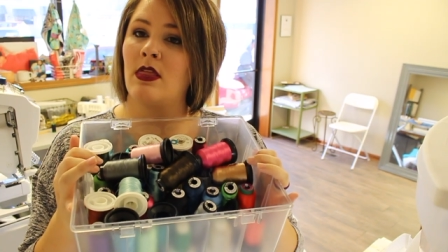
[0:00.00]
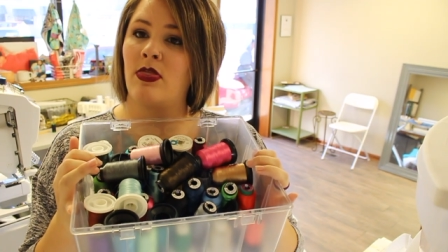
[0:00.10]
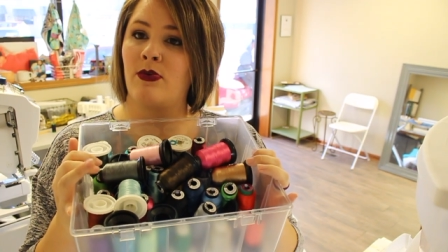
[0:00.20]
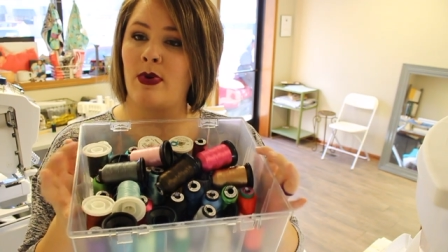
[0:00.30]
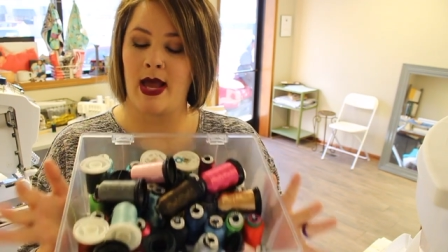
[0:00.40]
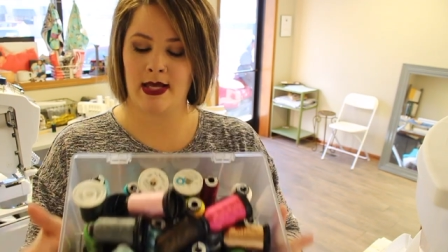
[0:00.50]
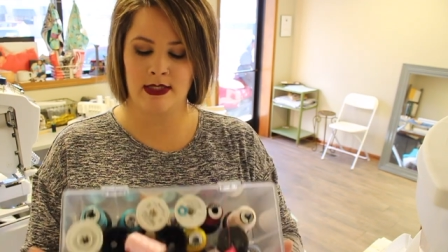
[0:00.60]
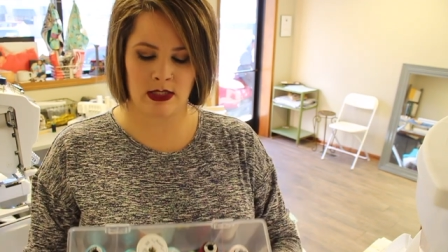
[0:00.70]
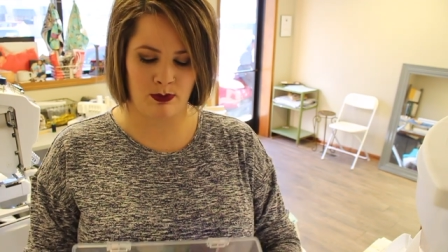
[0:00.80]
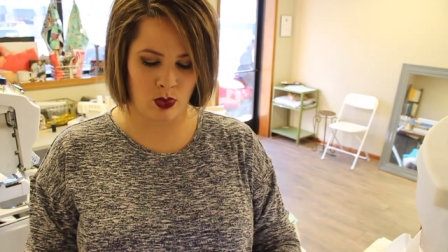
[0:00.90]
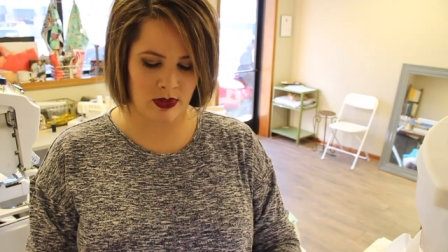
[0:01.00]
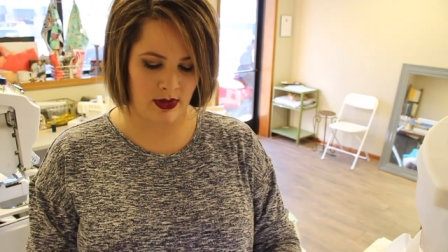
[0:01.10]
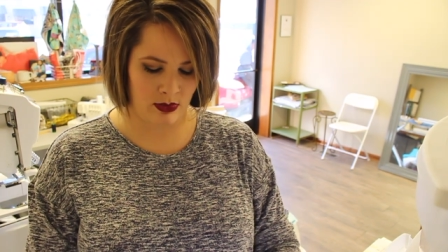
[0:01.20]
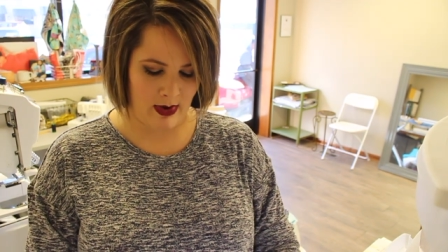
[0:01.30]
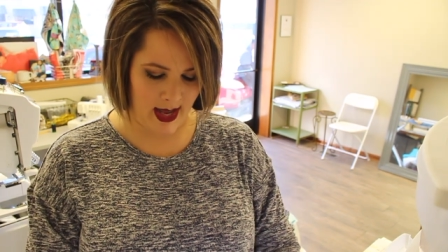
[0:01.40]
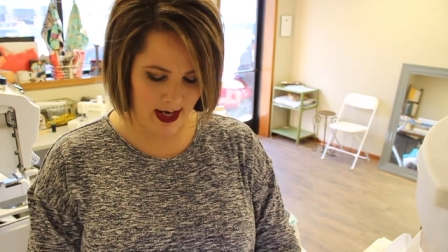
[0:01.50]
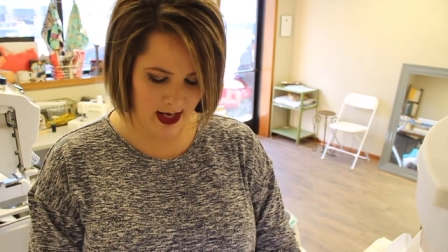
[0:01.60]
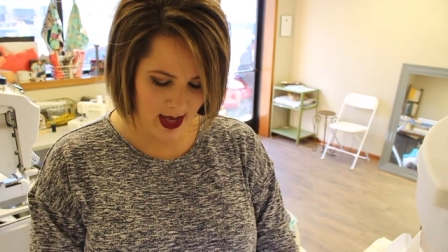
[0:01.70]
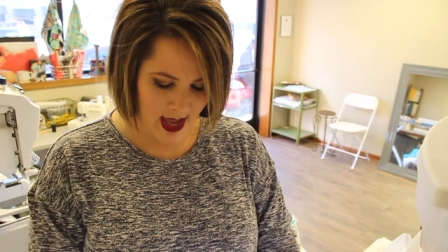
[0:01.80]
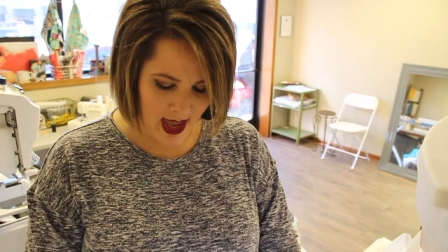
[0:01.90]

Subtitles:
threads, spools of thread.